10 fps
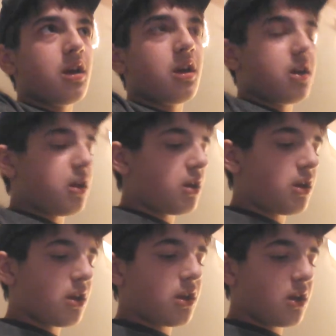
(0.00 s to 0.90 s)

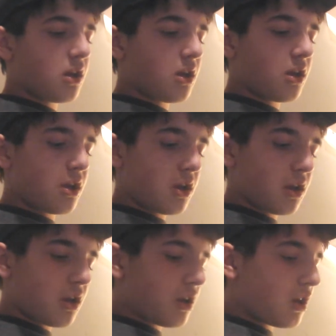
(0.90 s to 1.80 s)

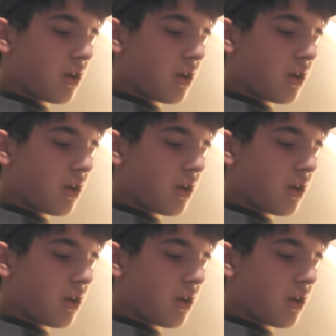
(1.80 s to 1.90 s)
Nothing is said.